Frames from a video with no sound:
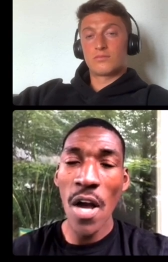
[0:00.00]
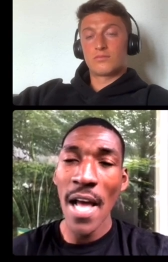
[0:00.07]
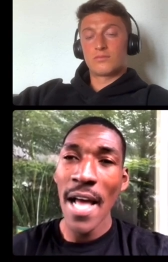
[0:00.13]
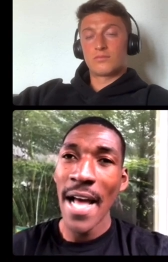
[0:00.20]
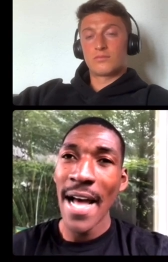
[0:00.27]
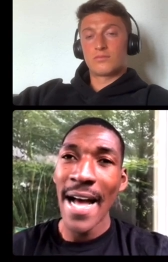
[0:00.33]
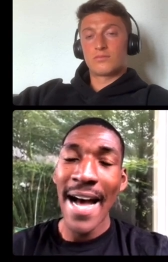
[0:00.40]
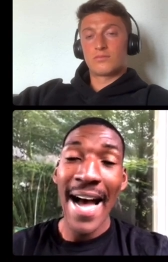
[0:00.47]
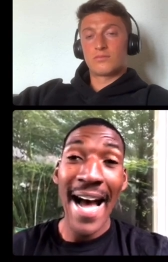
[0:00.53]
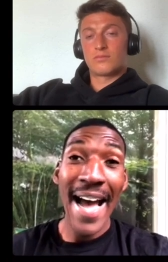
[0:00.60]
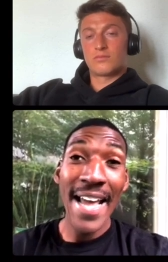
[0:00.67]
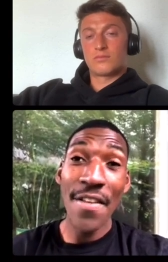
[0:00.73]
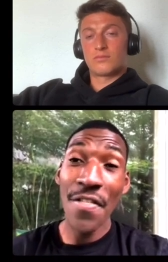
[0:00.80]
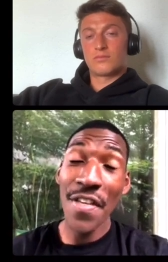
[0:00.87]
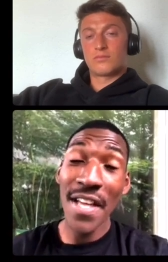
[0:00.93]
Speaker 1: I think I
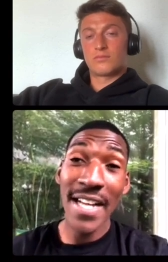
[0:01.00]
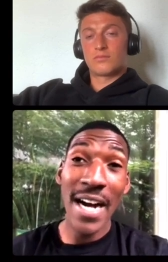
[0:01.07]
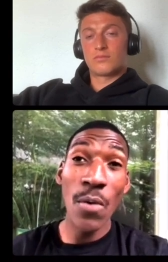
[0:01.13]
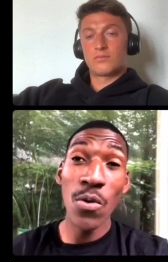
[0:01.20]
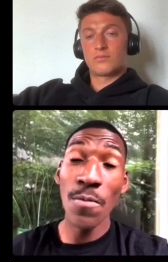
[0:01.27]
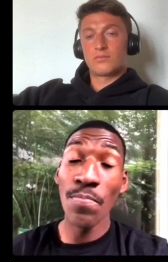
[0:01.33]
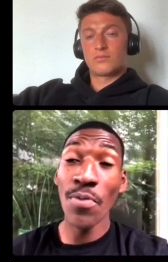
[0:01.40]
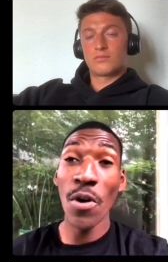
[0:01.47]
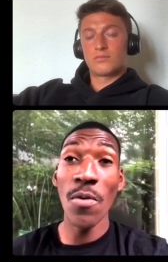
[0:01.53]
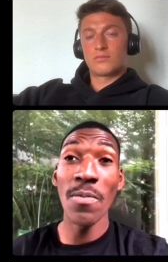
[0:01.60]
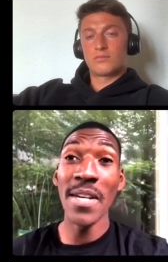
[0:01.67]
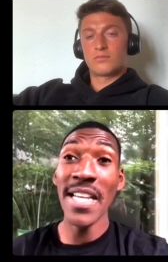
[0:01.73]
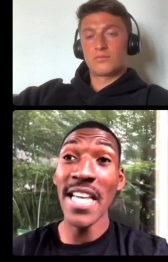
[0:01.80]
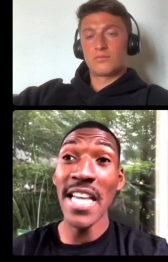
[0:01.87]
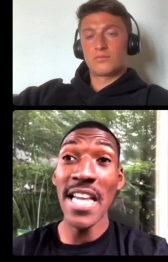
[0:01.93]
would probably
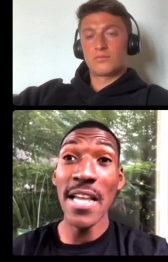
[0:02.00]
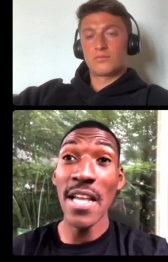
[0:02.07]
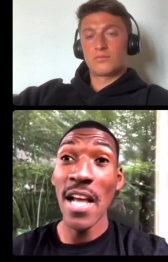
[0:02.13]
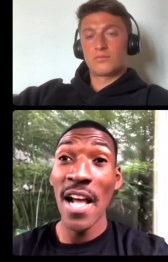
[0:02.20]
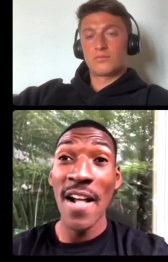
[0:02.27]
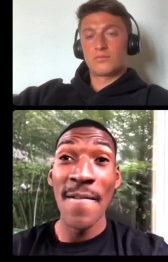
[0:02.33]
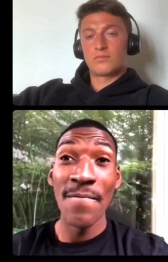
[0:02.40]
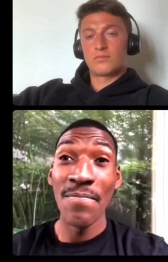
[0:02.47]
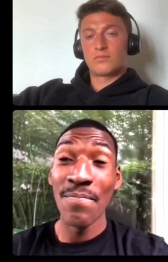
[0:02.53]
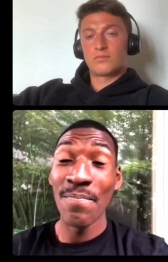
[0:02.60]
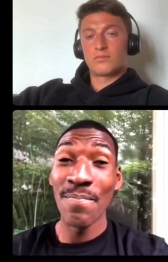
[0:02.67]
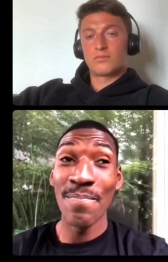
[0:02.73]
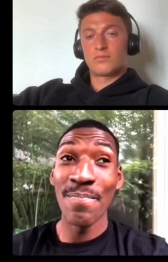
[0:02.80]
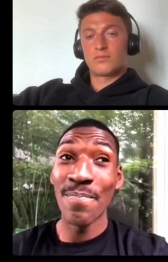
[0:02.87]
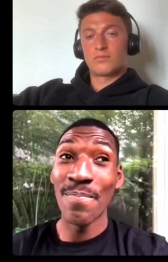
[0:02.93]

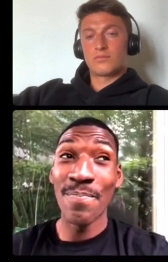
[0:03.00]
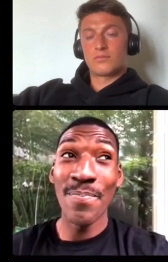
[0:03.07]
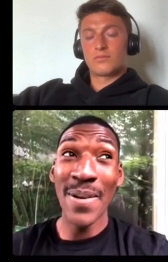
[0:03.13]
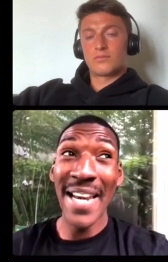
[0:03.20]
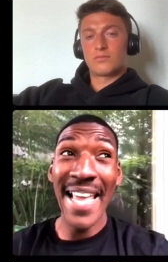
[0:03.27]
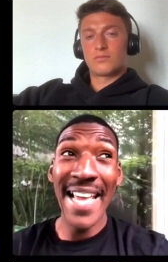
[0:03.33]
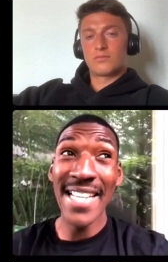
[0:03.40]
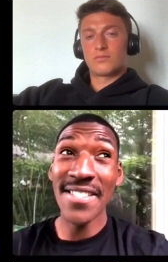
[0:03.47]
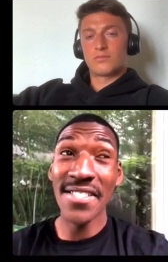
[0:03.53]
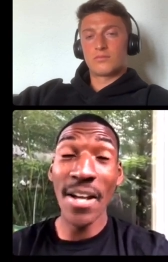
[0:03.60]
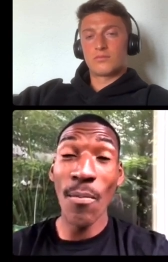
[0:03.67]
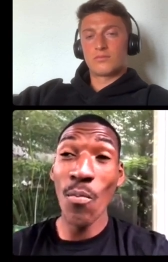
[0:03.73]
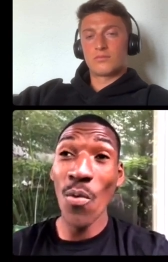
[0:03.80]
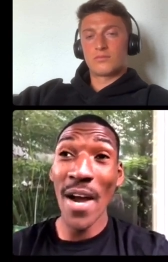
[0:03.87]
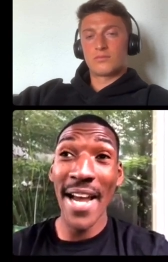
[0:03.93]
play somewhere
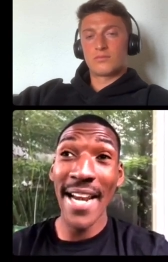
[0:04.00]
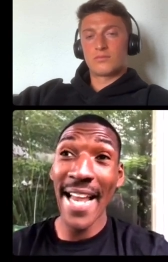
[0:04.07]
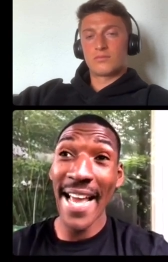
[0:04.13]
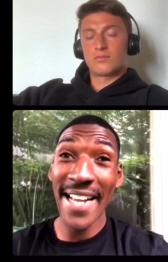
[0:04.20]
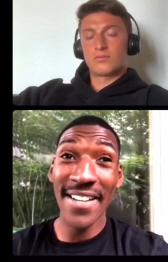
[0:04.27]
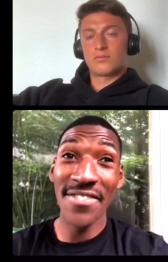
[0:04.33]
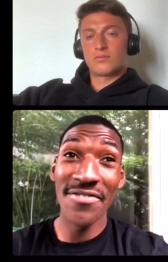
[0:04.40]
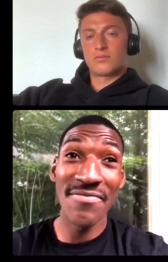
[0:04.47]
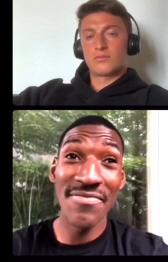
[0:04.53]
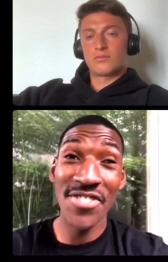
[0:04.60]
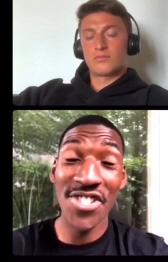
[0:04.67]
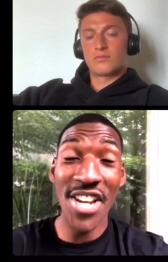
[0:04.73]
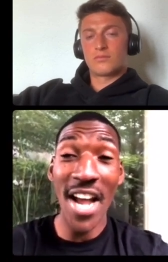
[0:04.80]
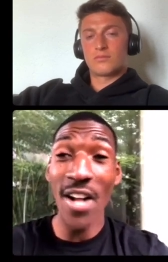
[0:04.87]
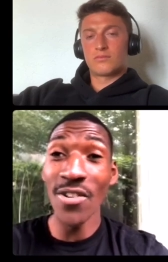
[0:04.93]
like
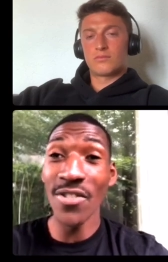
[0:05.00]
Chelsea or